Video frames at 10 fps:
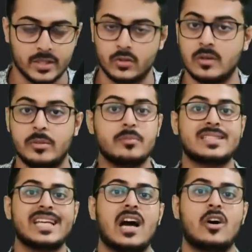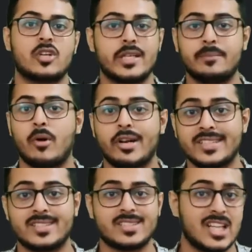You will be missing out on
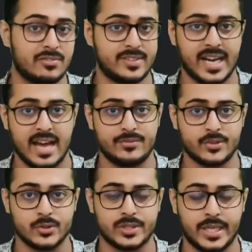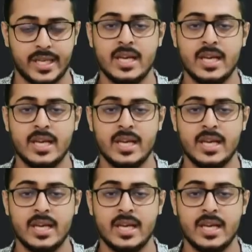important stuff that I have to say.